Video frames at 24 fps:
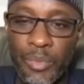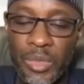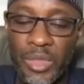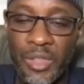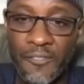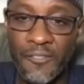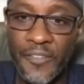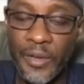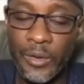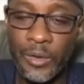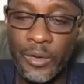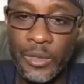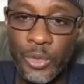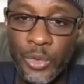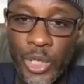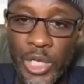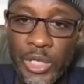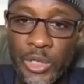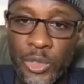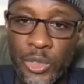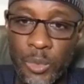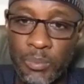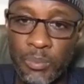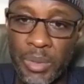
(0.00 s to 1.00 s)
difficult
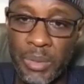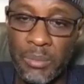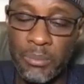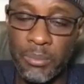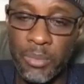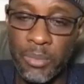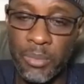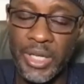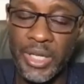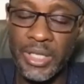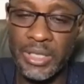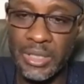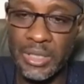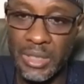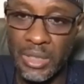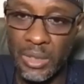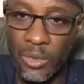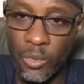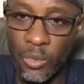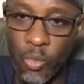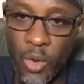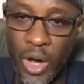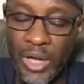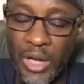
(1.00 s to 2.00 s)
really to pinpoint
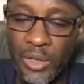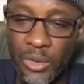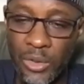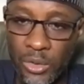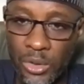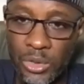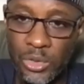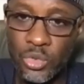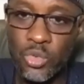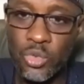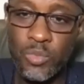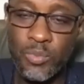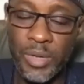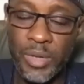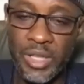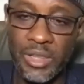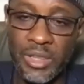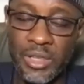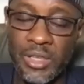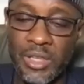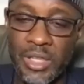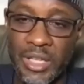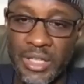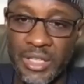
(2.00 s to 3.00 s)
one or two
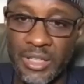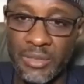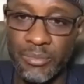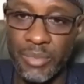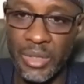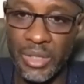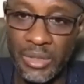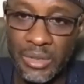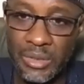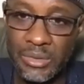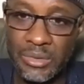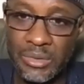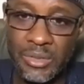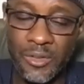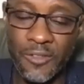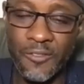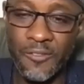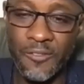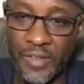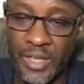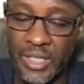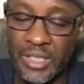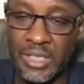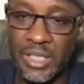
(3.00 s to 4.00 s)
persons that have been
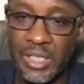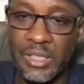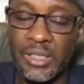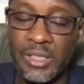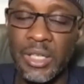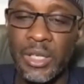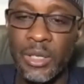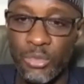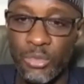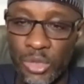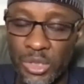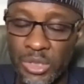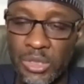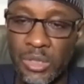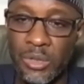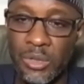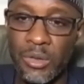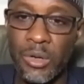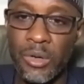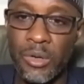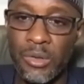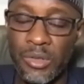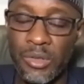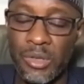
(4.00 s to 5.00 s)
convicted for
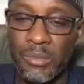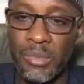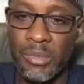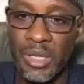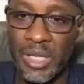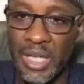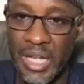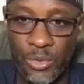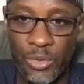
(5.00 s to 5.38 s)
terrorism.